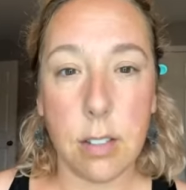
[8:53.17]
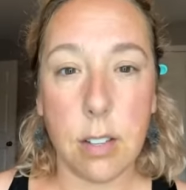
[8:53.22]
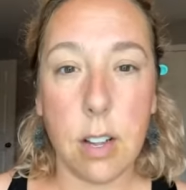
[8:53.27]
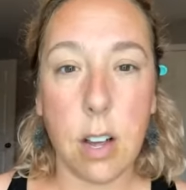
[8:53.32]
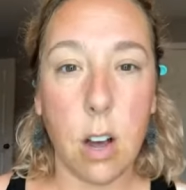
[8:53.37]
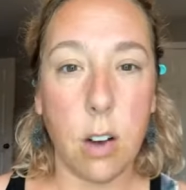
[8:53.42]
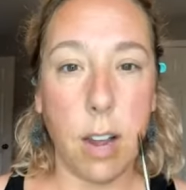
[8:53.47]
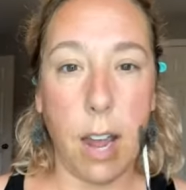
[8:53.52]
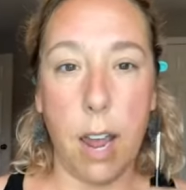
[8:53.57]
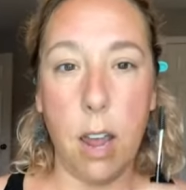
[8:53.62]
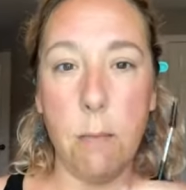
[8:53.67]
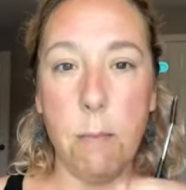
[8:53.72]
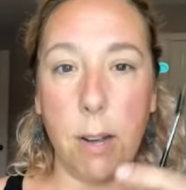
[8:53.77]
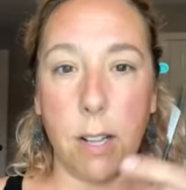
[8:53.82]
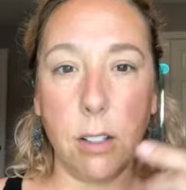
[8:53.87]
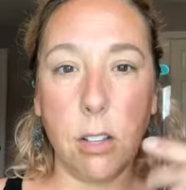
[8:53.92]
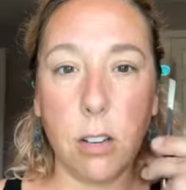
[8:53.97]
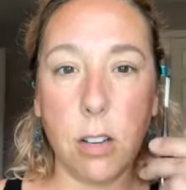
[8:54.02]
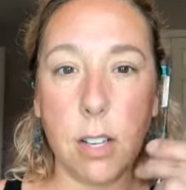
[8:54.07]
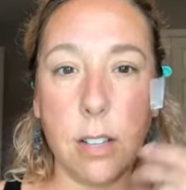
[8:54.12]
Okay, but
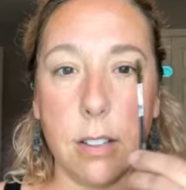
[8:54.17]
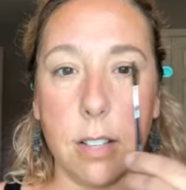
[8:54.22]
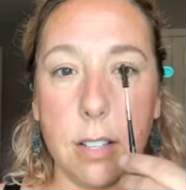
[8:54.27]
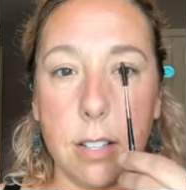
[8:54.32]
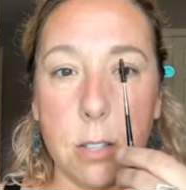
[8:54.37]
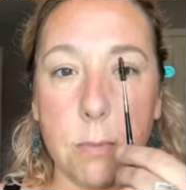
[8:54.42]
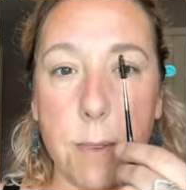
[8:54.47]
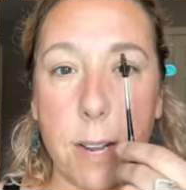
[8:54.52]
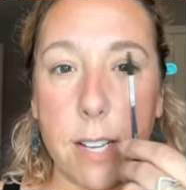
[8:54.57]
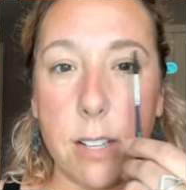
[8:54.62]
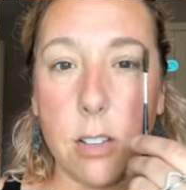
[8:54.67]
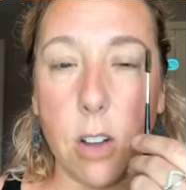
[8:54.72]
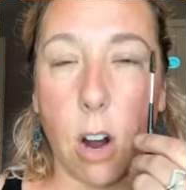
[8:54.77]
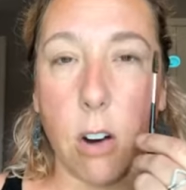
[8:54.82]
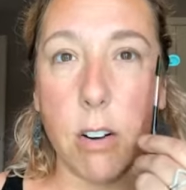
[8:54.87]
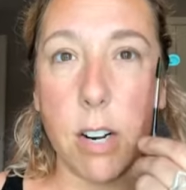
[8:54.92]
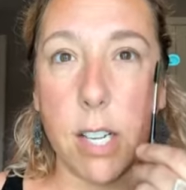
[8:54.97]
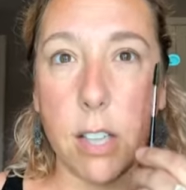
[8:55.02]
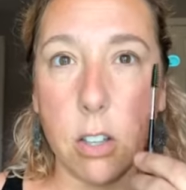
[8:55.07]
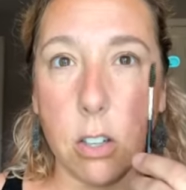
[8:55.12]
look at this face,
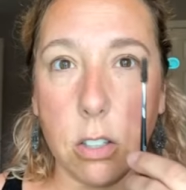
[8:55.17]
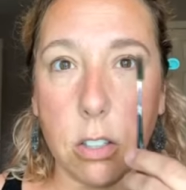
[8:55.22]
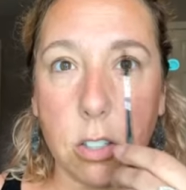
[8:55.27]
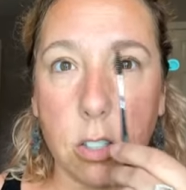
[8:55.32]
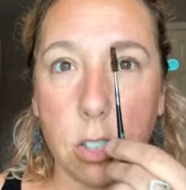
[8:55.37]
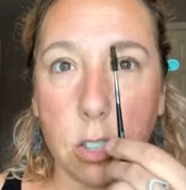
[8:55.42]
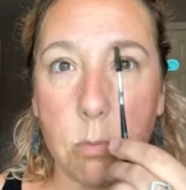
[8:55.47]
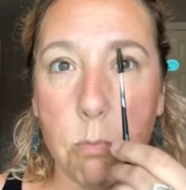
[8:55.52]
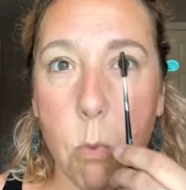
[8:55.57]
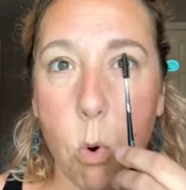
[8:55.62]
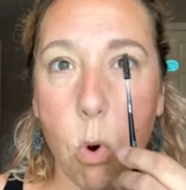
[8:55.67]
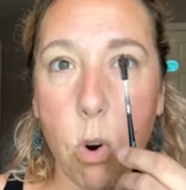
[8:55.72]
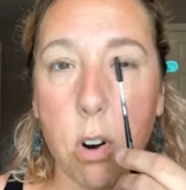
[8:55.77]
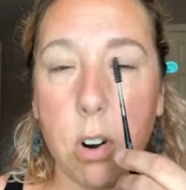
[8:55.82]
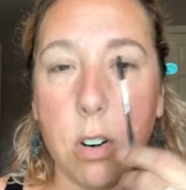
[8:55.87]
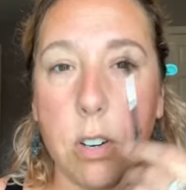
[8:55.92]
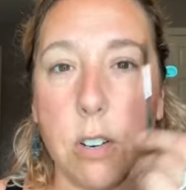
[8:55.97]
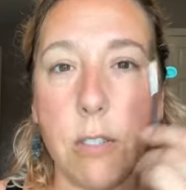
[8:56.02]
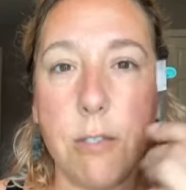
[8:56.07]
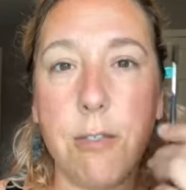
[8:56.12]
already looks just
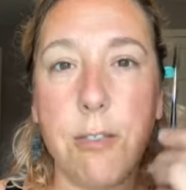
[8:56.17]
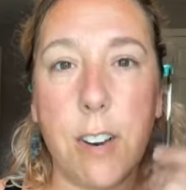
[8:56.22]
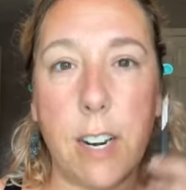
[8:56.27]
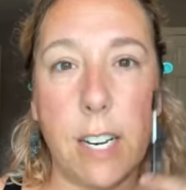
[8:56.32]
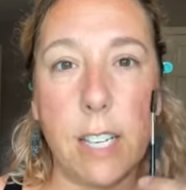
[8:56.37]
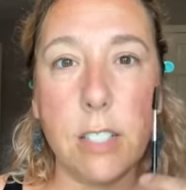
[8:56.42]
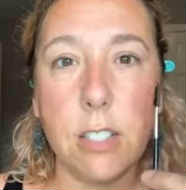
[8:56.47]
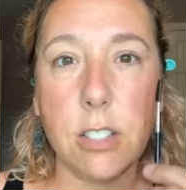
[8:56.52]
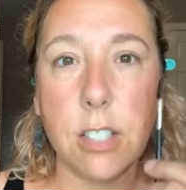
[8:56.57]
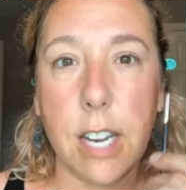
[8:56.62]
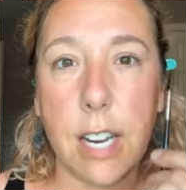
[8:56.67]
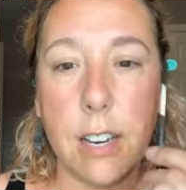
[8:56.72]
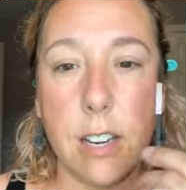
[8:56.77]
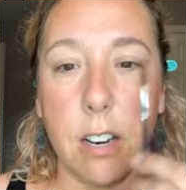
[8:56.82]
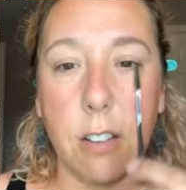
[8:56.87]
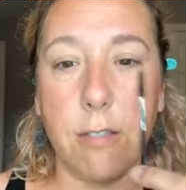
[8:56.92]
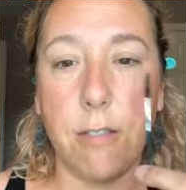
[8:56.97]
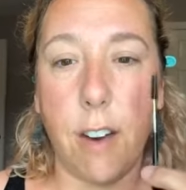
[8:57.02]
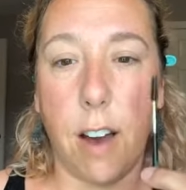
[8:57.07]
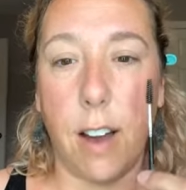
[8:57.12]
more finished and
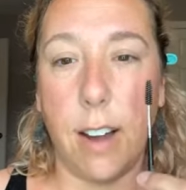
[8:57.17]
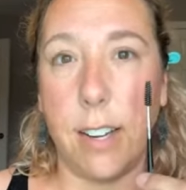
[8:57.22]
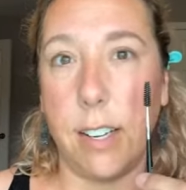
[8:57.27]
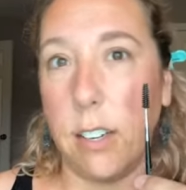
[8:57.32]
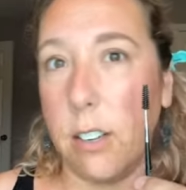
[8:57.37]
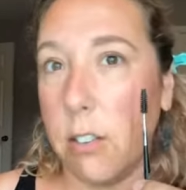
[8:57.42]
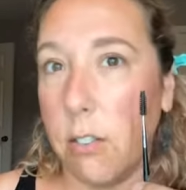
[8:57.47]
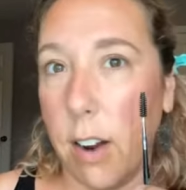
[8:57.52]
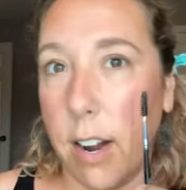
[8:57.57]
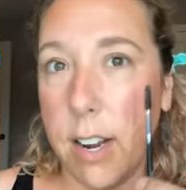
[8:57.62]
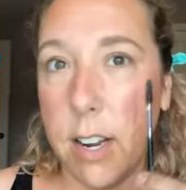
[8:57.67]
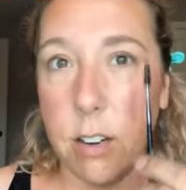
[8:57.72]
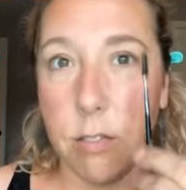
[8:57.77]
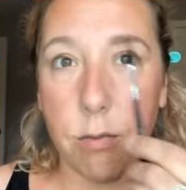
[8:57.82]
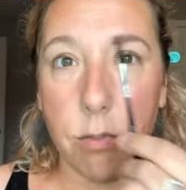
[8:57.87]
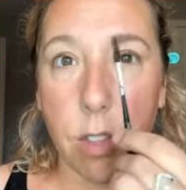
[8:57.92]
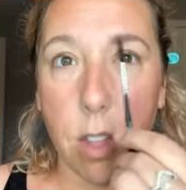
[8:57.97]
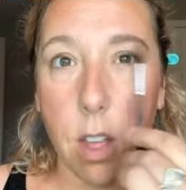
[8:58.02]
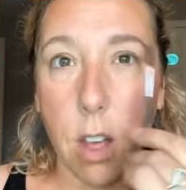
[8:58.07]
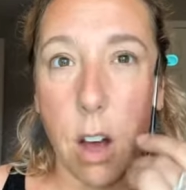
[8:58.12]
defined, right?
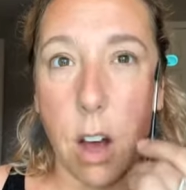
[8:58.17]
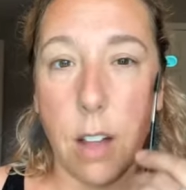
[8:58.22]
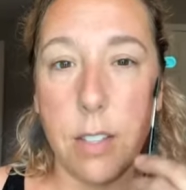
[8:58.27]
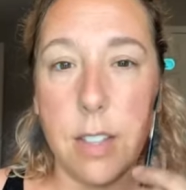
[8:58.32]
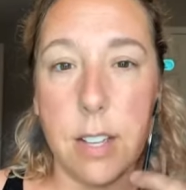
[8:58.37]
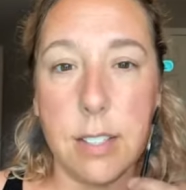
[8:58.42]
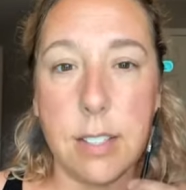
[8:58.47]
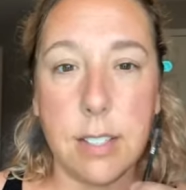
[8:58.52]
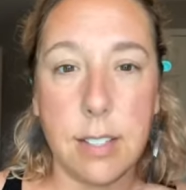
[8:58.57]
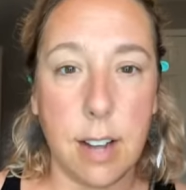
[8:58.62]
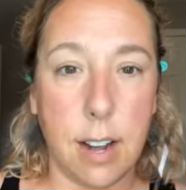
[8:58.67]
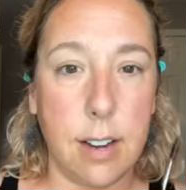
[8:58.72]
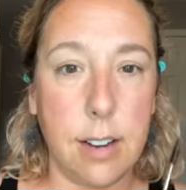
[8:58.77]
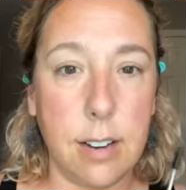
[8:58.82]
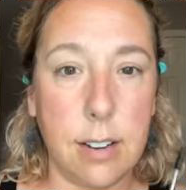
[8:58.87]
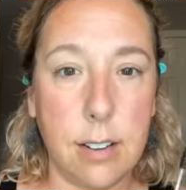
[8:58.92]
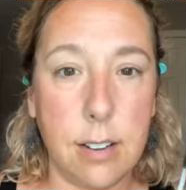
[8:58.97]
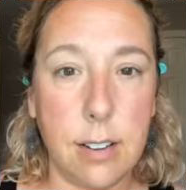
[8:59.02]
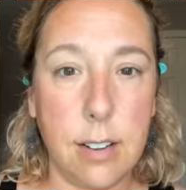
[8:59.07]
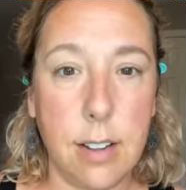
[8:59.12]
On this side.
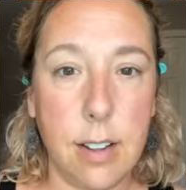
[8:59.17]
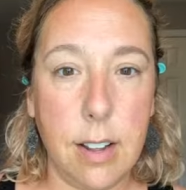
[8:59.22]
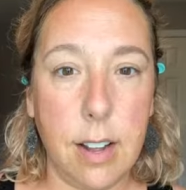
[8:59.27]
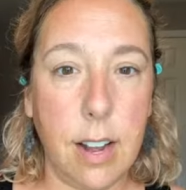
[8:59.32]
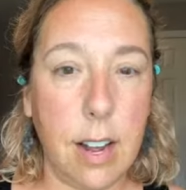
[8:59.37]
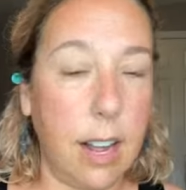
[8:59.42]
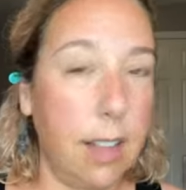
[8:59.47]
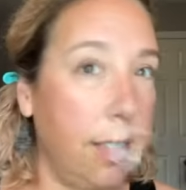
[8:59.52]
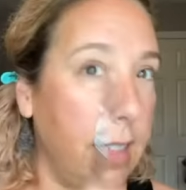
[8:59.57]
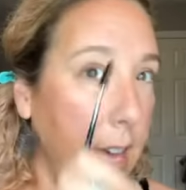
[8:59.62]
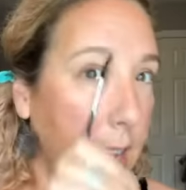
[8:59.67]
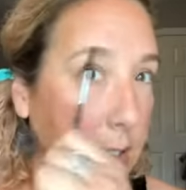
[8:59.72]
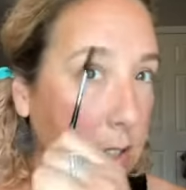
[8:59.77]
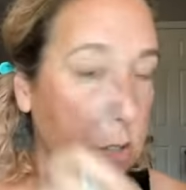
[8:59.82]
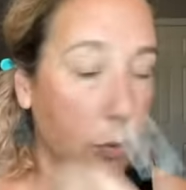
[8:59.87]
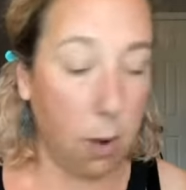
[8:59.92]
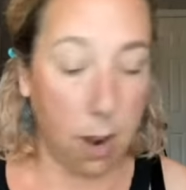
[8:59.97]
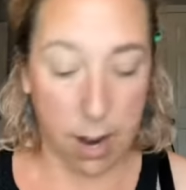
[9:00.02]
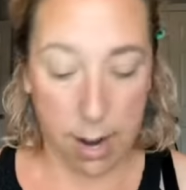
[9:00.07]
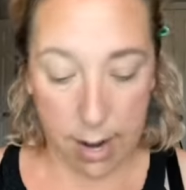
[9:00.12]
And that's
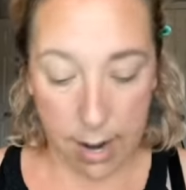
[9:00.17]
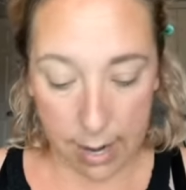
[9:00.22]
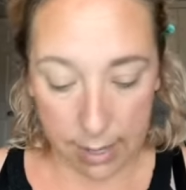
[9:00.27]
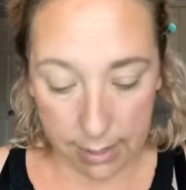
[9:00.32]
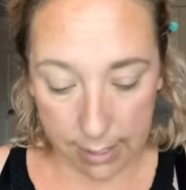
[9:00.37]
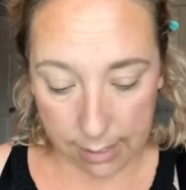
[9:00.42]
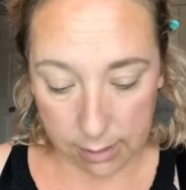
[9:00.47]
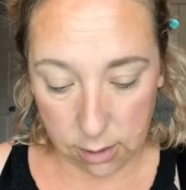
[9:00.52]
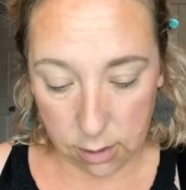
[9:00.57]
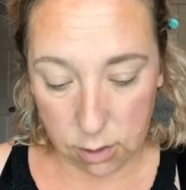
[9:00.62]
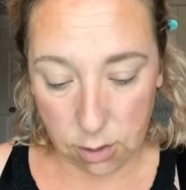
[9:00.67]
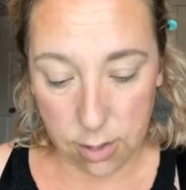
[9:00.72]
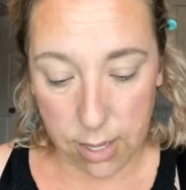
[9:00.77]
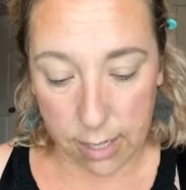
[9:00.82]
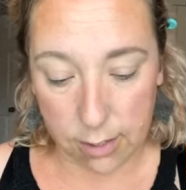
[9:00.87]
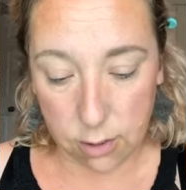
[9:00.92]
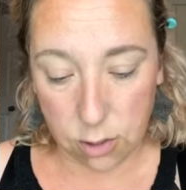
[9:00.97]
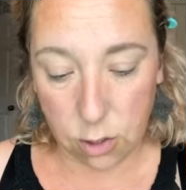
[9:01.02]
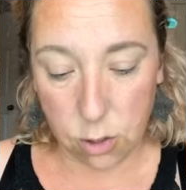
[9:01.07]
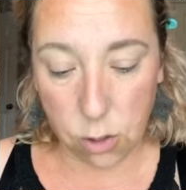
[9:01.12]
why I like to do
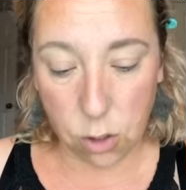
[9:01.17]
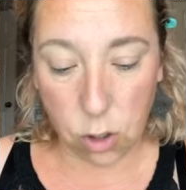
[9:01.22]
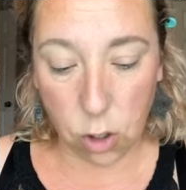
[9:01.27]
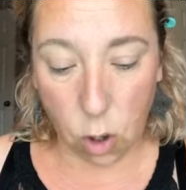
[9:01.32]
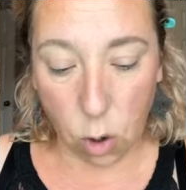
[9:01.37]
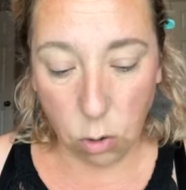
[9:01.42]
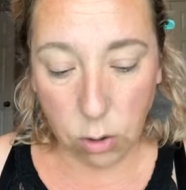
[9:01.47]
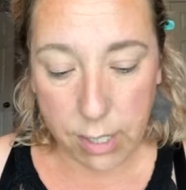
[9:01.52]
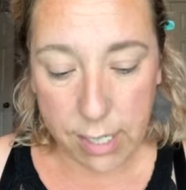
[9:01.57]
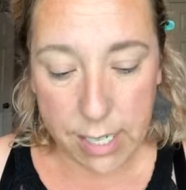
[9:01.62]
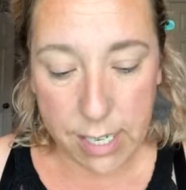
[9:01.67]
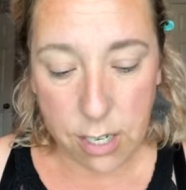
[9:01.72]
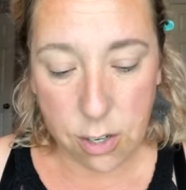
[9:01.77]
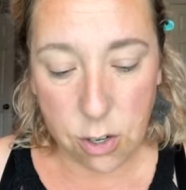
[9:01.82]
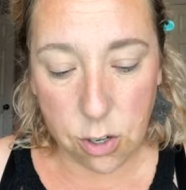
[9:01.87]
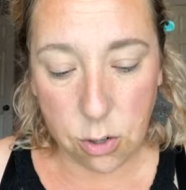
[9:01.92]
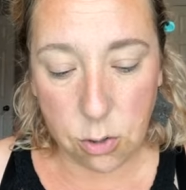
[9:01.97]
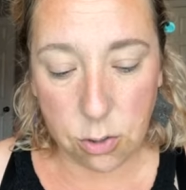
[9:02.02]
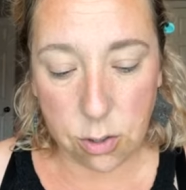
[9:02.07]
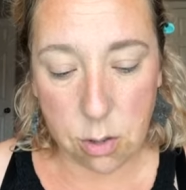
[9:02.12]
that. So you should only need to
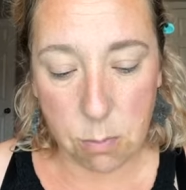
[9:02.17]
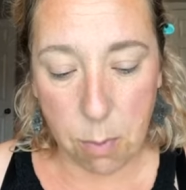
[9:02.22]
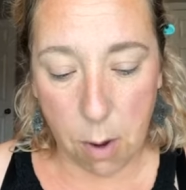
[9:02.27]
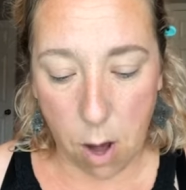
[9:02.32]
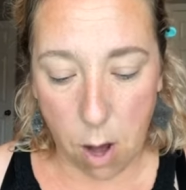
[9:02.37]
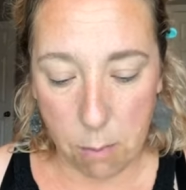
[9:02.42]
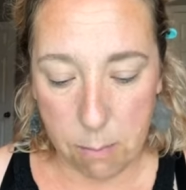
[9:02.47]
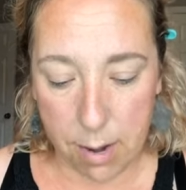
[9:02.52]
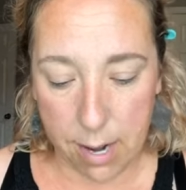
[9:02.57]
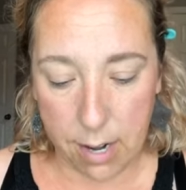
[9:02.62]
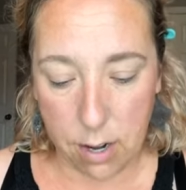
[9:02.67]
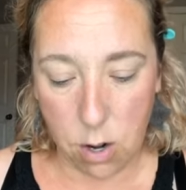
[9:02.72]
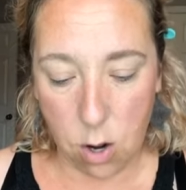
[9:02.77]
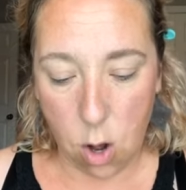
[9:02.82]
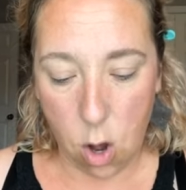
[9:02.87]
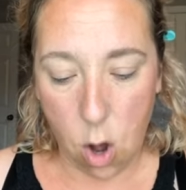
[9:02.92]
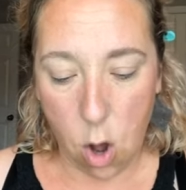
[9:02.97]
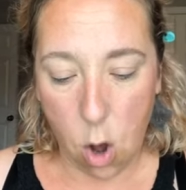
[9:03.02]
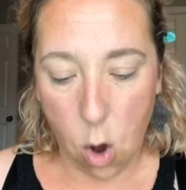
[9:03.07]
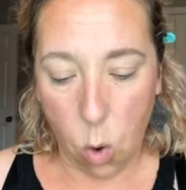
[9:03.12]
use the pomade
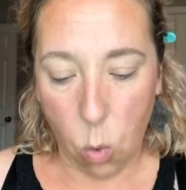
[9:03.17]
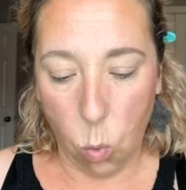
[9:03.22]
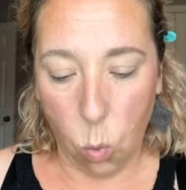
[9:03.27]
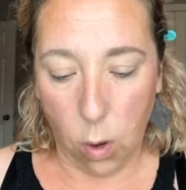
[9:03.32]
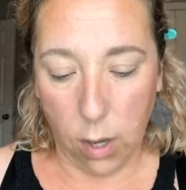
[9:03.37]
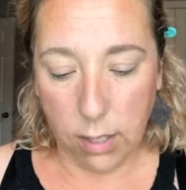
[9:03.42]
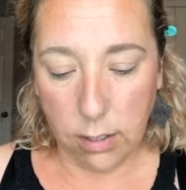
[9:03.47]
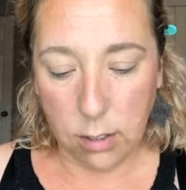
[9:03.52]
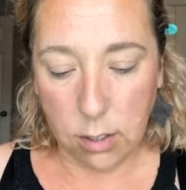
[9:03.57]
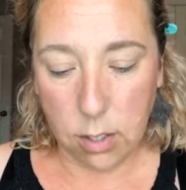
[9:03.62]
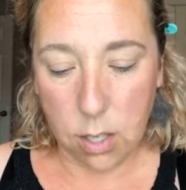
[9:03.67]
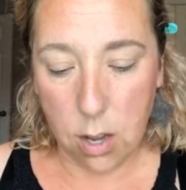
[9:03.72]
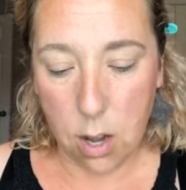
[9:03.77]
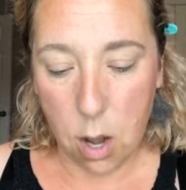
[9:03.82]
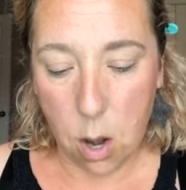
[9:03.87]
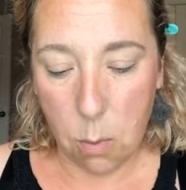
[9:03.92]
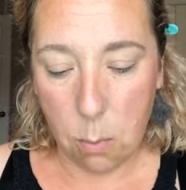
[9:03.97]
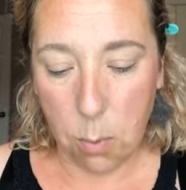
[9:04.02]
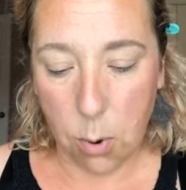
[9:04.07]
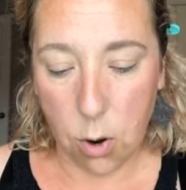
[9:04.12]
once
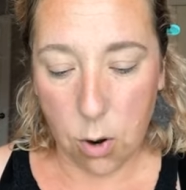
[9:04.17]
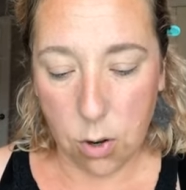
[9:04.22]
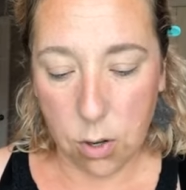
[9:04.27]
per